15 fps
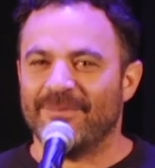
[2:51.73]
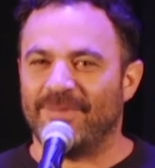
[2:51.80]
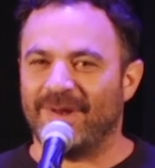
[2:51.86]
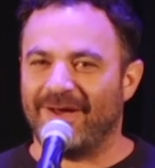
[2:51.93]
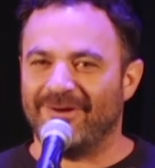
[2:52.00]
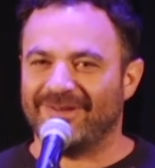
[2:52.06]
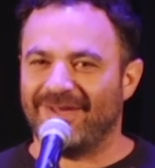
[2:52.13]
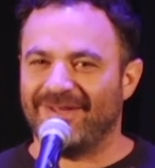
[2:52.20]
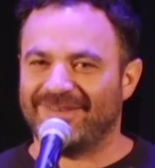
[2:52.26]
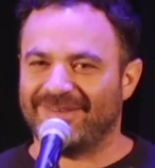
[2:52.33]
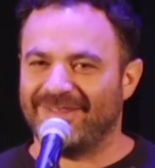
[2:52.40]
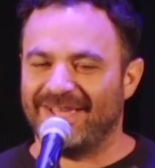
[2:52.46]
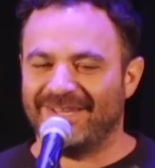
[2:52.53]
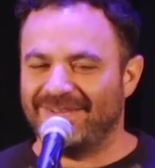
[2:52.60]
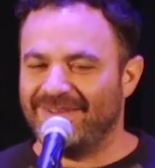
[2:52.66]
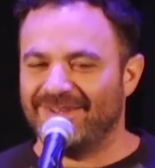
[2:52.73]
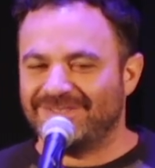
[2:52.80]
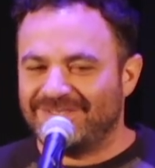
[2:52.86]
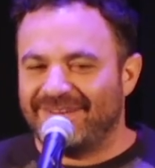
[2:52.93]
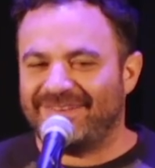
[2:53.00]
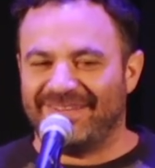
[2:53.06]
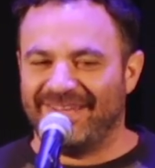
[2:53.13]
But I was also like, you know,
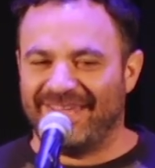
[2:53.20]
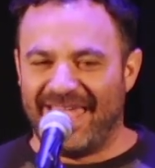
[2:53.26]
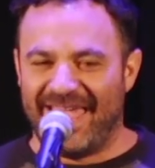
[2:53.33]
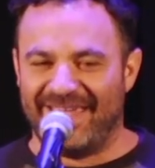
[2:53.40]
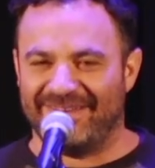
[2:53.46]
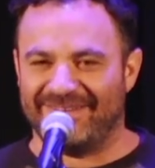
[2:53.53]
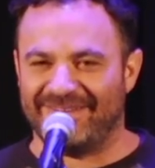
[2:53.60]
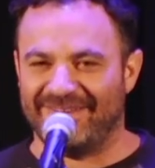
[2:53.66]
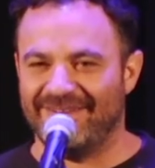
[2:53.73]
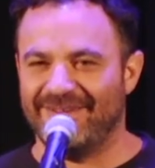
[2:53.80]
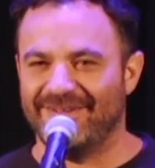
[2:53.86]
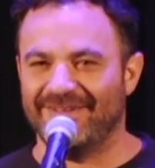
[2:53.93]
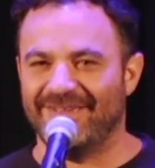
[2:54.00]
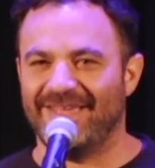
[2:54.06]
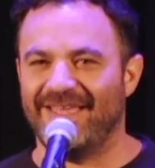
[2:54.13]
just in case, you know?